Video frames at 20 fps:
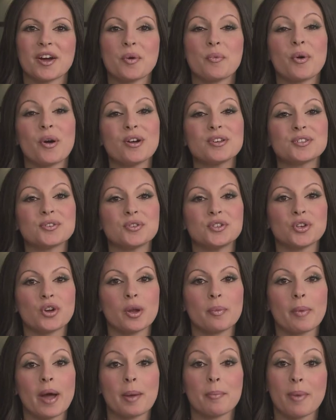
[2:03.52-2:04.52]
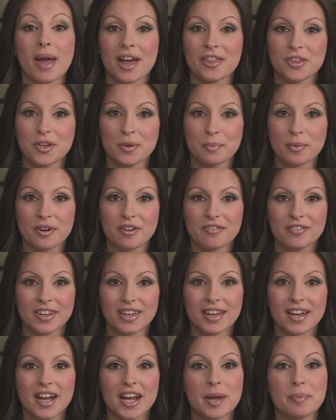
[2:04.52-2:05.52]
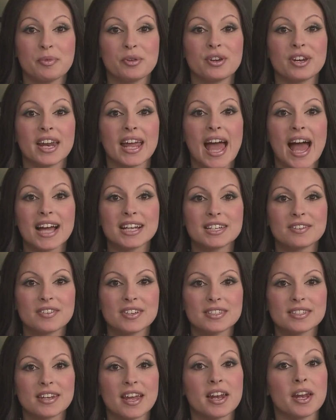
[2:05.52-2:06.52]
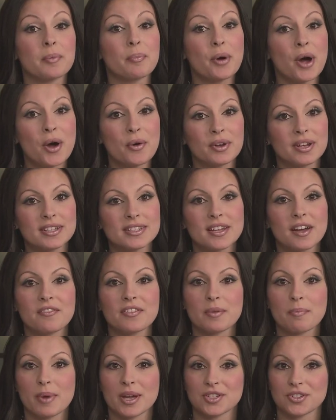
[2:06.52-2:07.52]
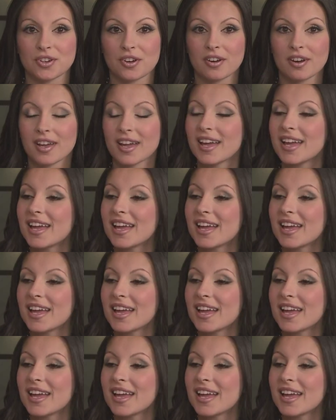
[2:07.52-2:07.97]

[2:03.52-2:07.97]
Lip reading: We're also joined by Matthew Murphy, a community activist and opponent of the measure.